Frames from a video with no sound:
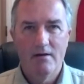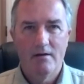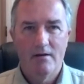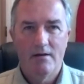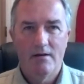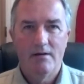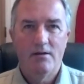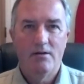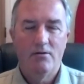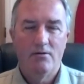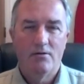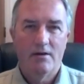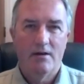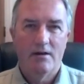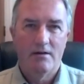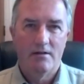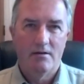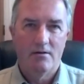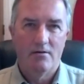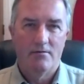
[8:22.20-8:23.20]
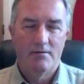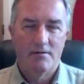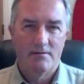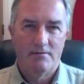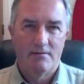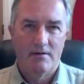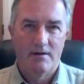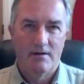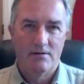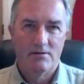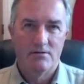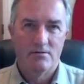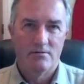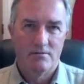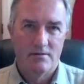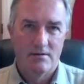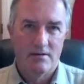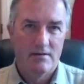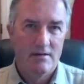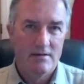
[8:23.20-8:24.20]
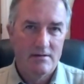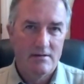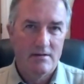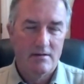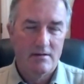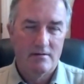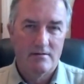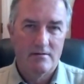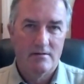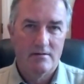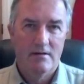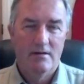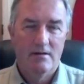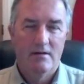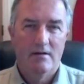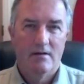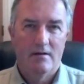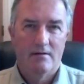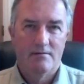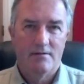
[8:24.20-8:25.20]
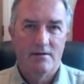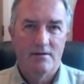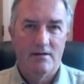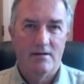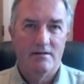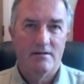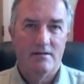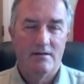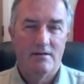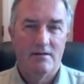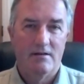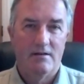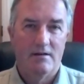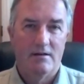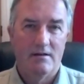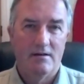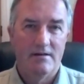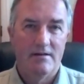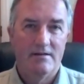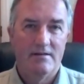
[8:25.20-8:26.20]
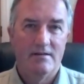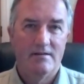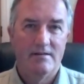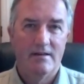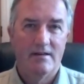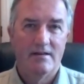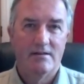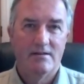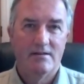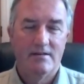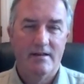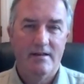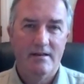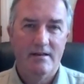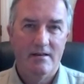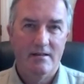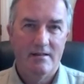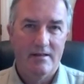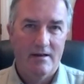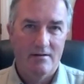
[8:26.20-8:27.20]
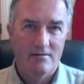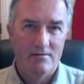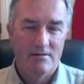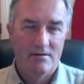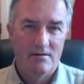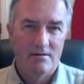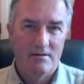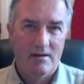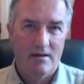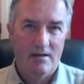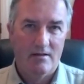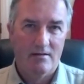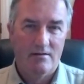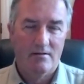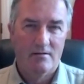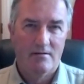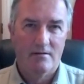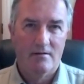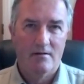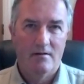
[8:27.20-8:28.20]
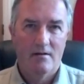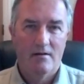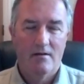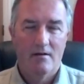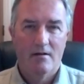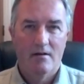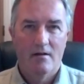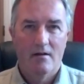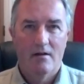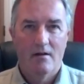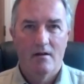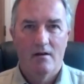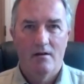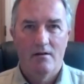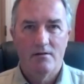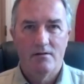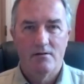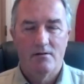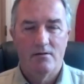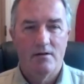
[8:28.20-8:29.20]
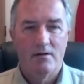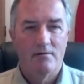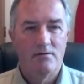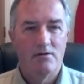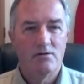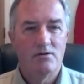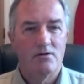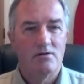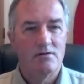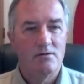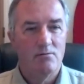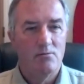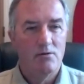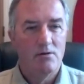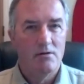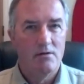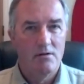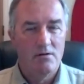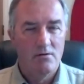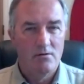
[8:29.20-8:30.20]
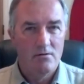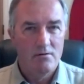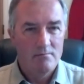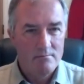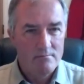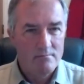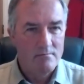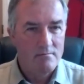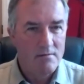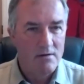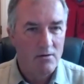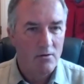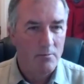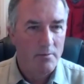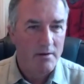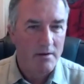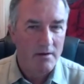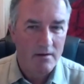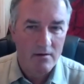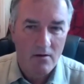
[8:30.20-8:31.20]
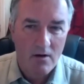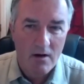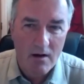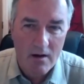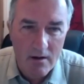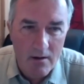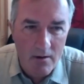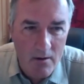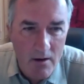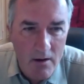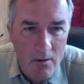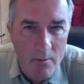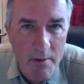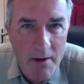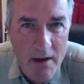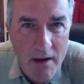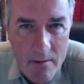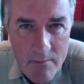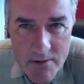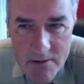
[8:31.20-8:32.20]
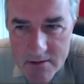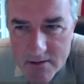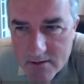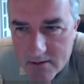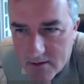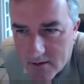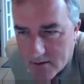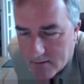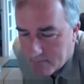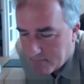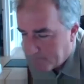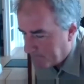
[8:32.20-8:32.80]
In the UK, the Office for National Statistics have suggested that at least 16,000 deaths. Sorry, I've just got someone at the door. It'll be Amazon, yeah,